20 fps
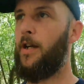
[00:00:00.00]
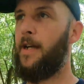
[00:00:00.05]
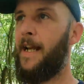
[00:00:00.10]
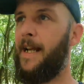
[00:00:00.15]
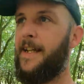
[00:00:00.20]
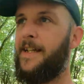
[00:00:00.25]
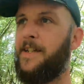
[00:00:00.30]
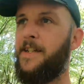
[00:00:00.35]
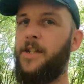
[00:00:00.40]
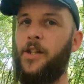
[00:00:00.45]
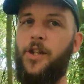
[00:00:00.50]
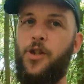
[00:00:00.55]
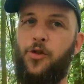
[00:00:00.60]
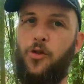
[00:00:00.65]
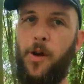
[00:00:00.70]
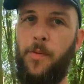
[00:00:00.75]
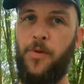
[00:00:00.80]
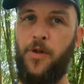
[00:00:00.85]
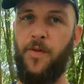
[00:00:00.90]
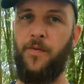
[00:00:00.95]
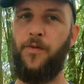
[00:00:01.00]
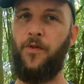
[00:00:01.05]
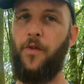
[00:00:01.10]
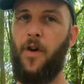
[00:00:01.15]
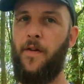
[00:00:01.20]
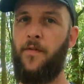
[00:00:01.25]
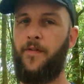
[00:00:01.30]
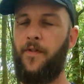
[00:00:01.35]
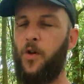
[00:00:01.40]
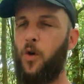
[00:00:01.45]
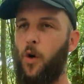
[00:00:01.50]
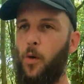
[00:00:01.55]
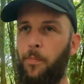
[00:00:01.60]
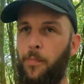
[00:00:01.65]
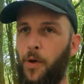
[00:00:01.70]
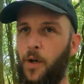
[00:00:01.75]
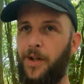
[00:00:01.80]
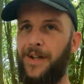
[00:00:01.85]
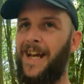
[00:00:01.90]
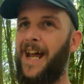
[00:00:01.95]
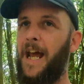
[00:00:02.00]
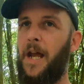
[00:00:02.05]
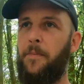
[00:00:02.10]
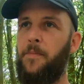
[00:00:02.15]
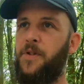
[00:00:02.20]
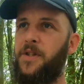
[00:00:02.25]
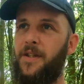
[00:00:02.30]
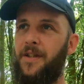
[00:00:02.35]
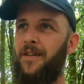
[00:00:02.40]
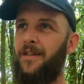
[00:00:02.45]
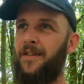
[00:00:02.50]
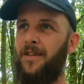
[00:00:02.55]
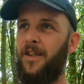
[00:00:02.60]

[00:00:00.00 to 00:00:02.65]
links in the description for everything, or put names.